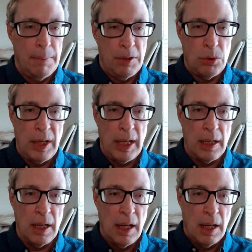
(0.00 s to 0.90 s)

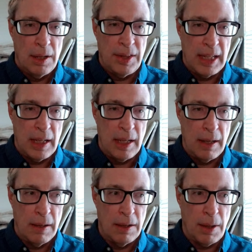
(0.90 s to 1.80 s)
between
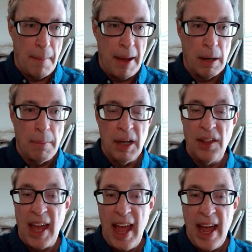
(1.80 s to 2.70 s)
the amount of money
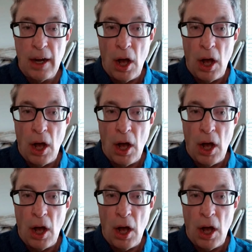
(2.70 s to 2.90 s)
they had